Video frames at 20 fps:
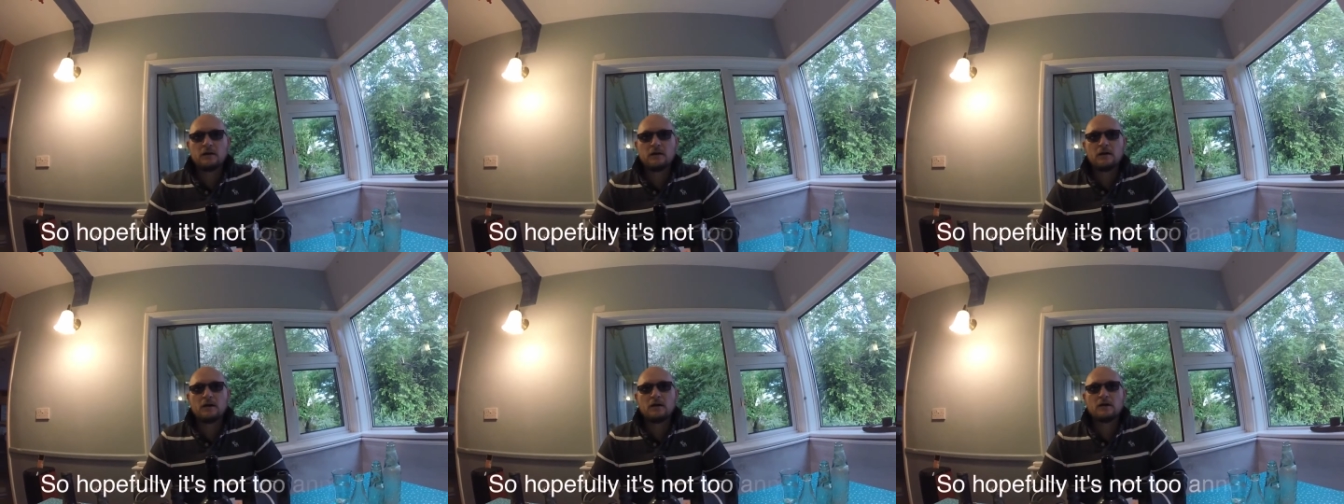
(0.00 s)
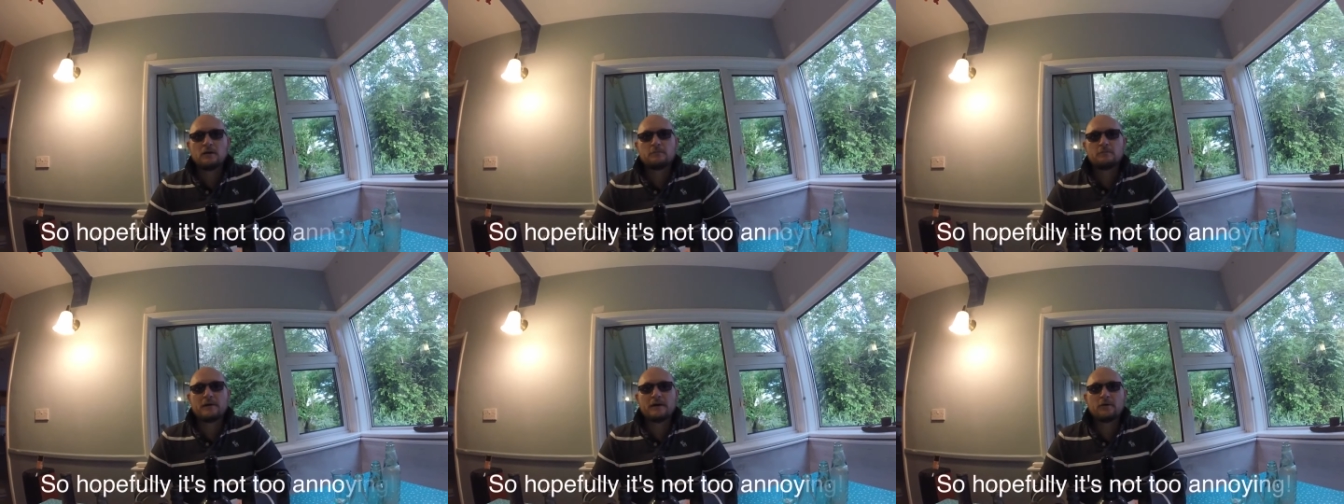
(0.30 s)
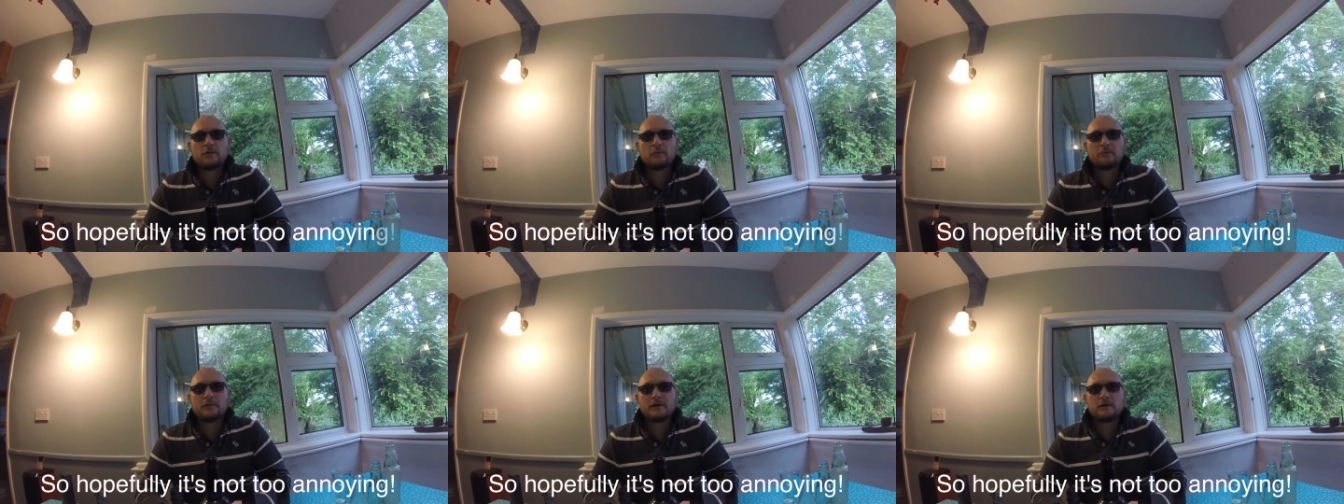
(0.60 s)

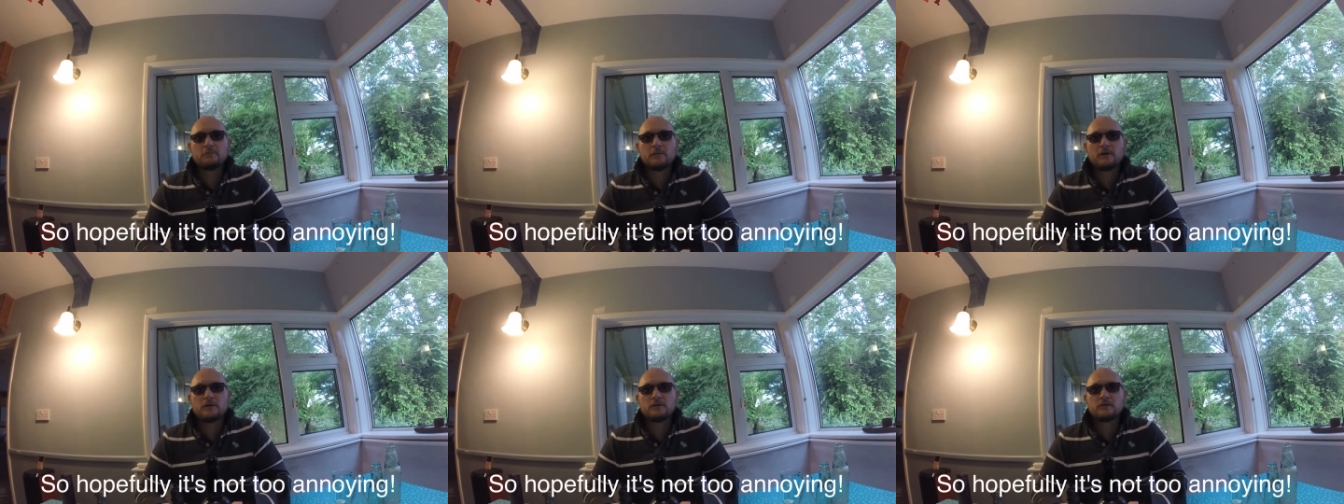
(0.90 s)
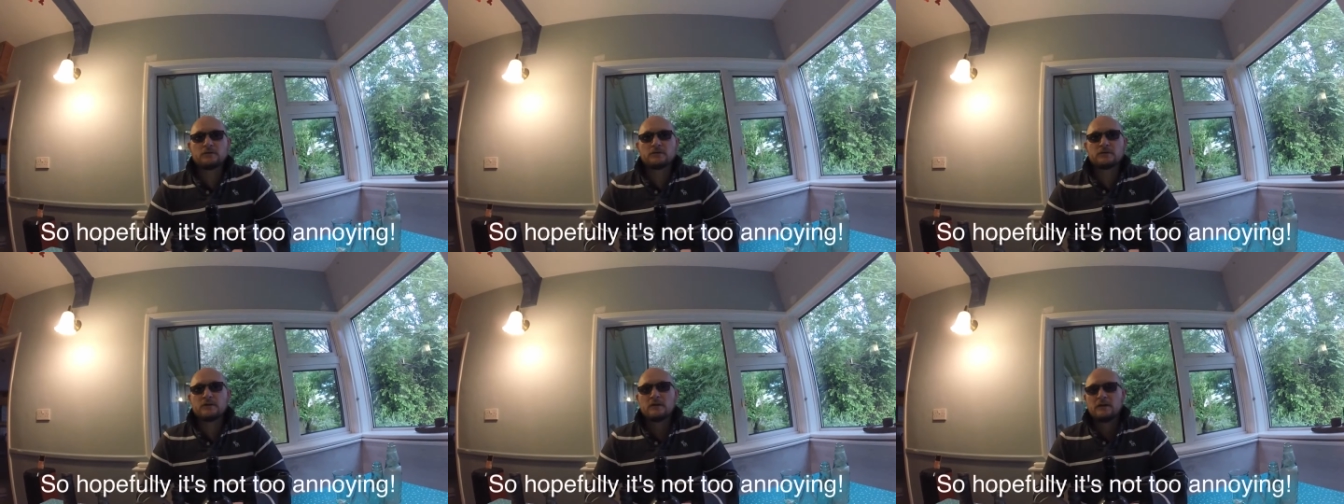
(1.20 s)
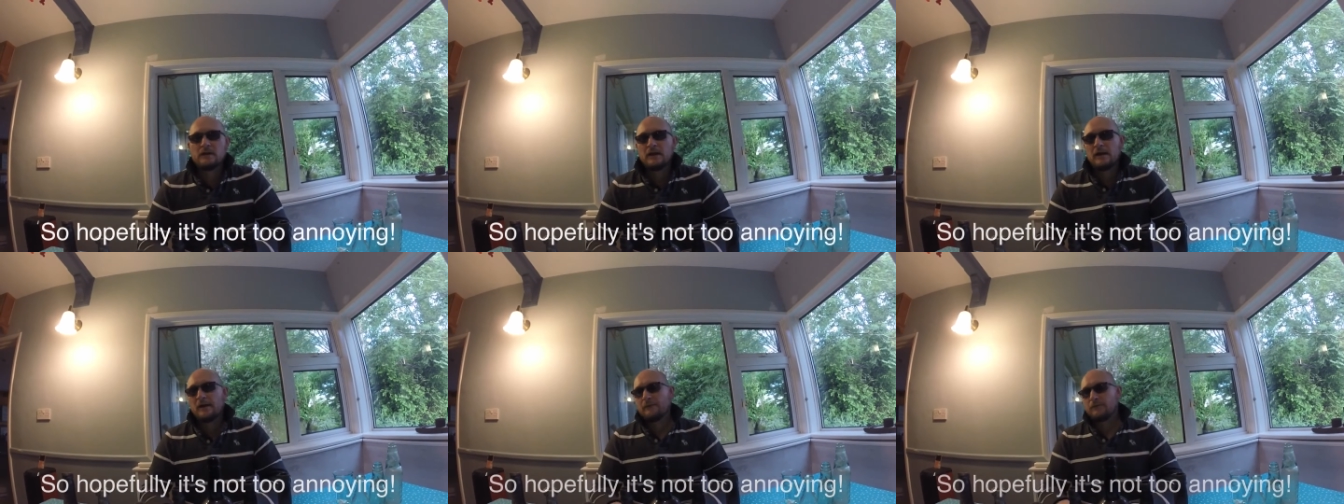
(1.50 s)
about beer bottles.
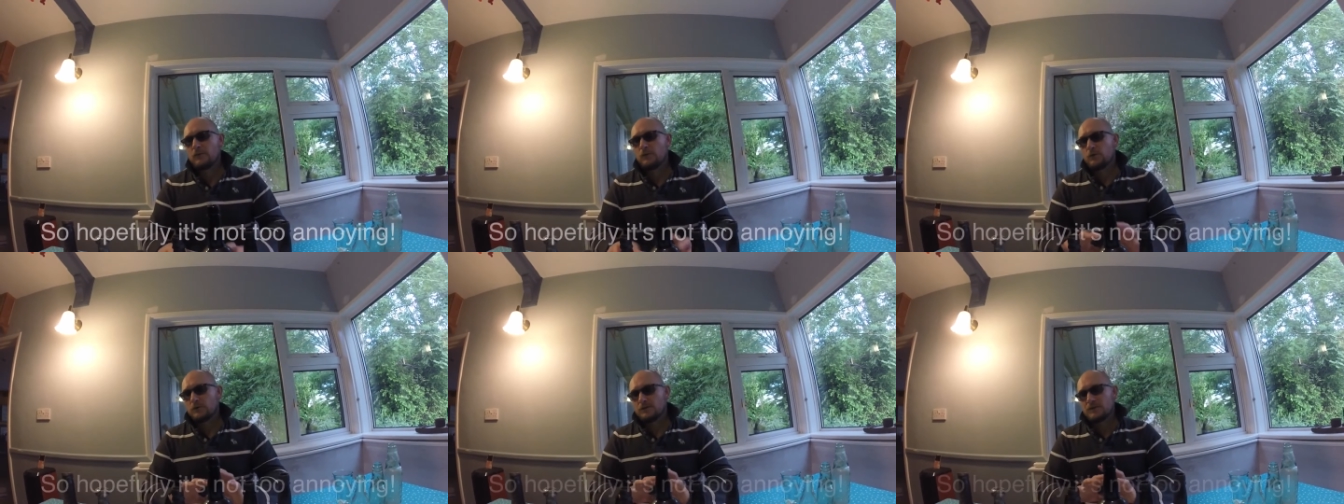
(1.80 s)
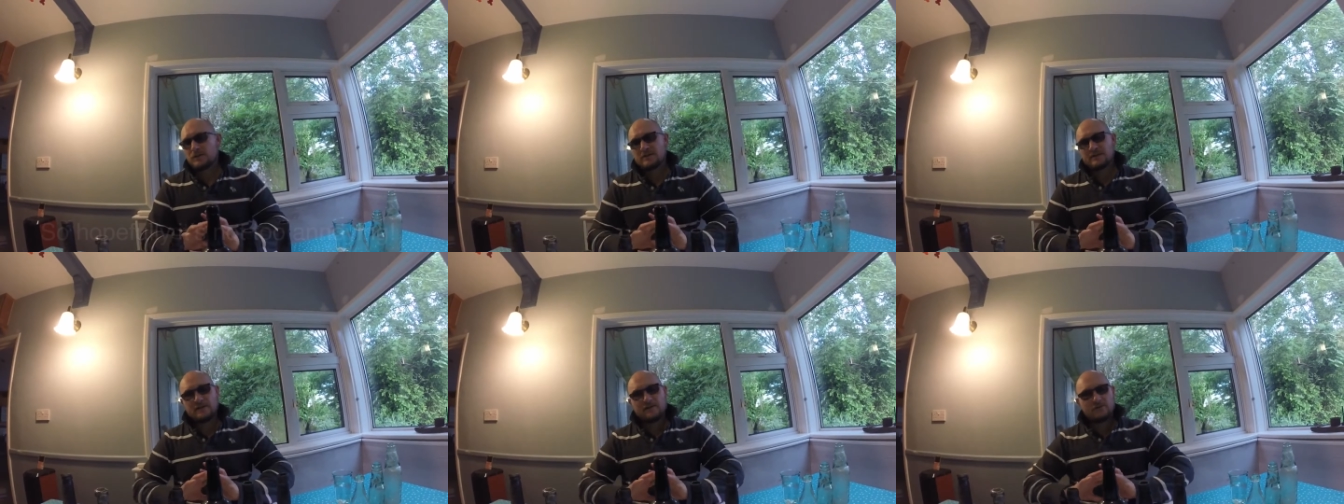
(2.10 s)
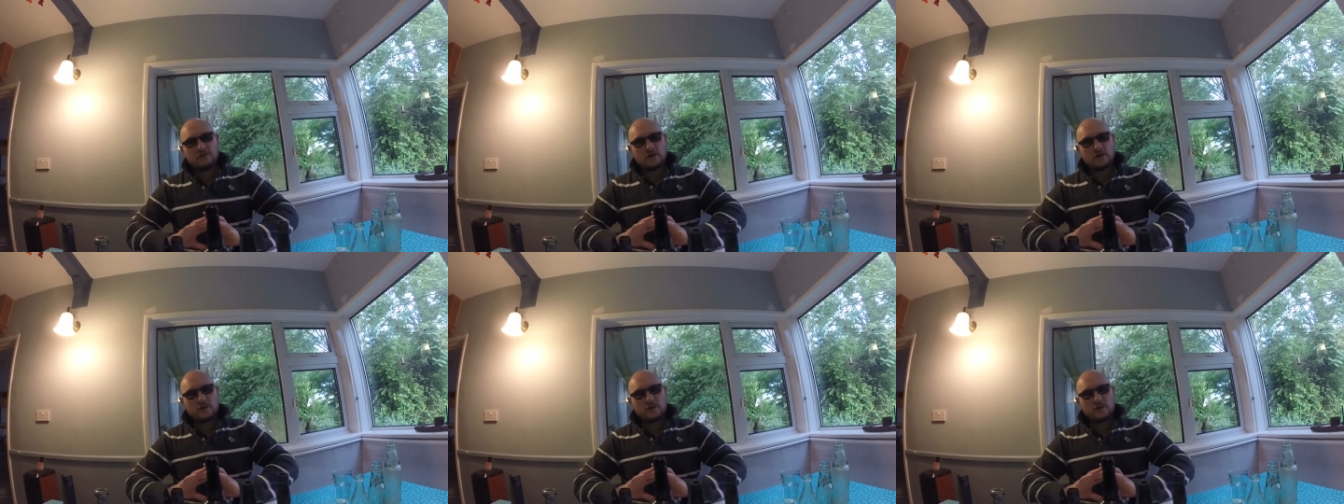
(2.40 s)
I thought I'd just give